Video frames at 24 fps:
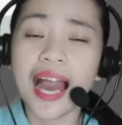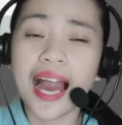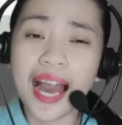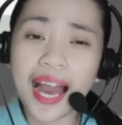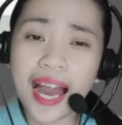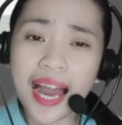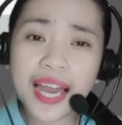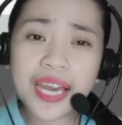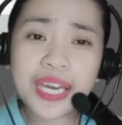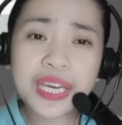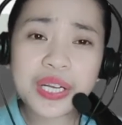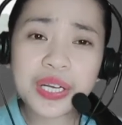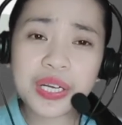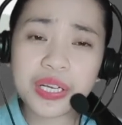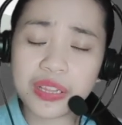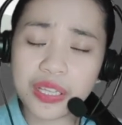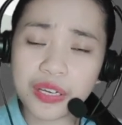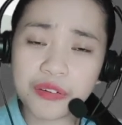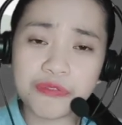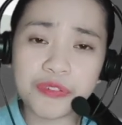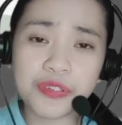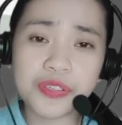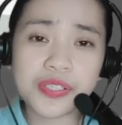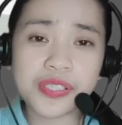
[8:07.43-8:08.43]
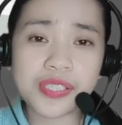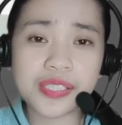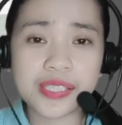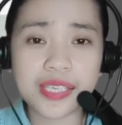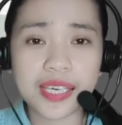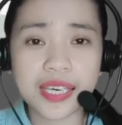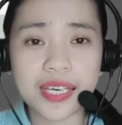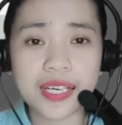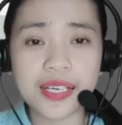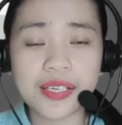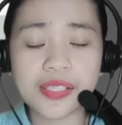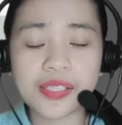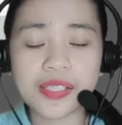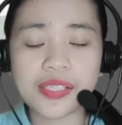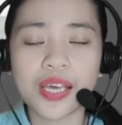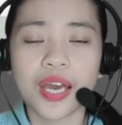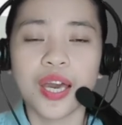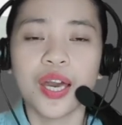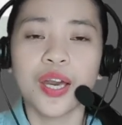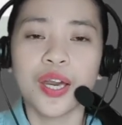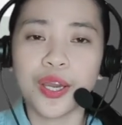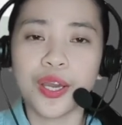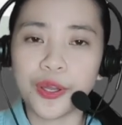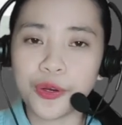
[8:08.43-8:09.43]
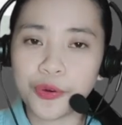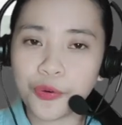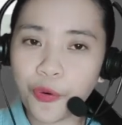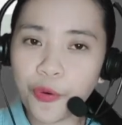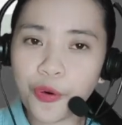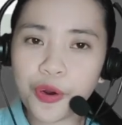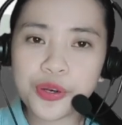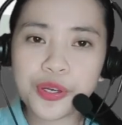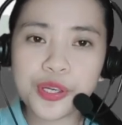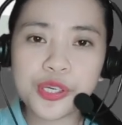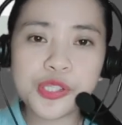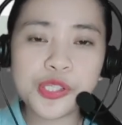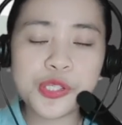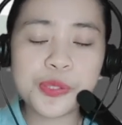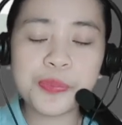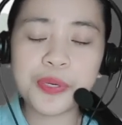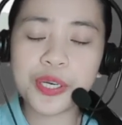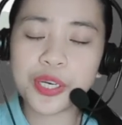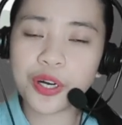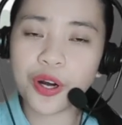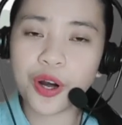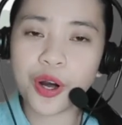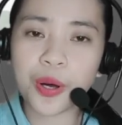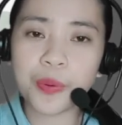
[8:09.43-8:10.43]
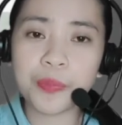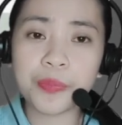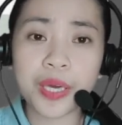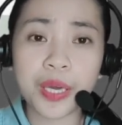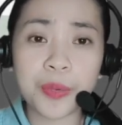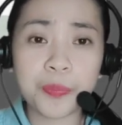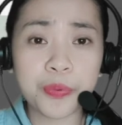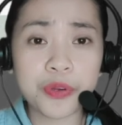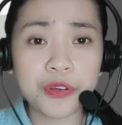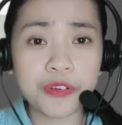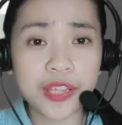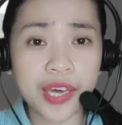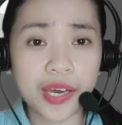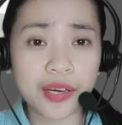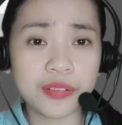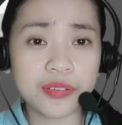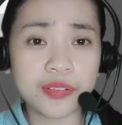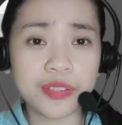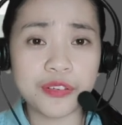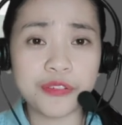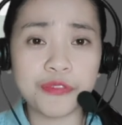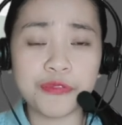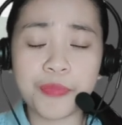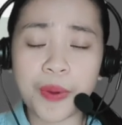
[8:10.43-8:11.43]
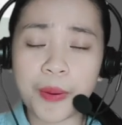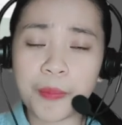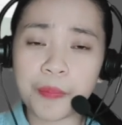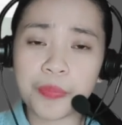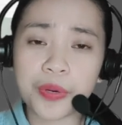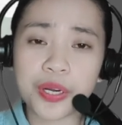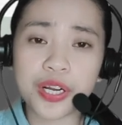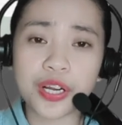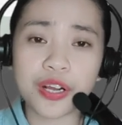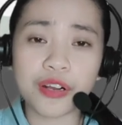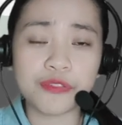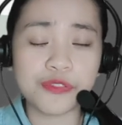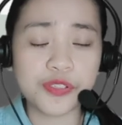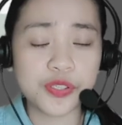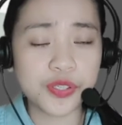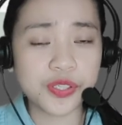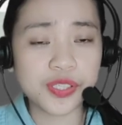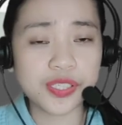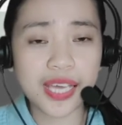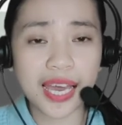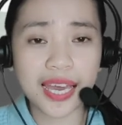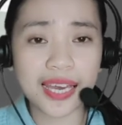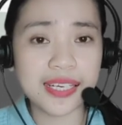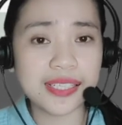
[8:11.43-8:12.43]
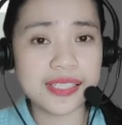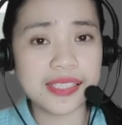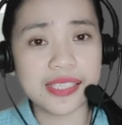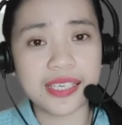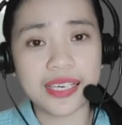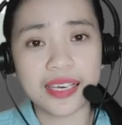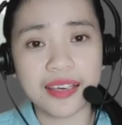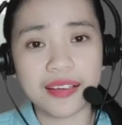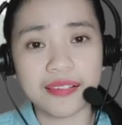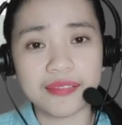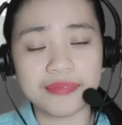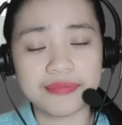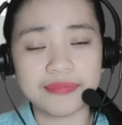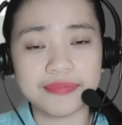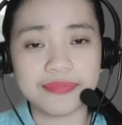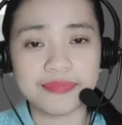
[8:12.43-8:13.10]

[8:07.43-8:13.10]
higher level skills in order to become a productive member of society?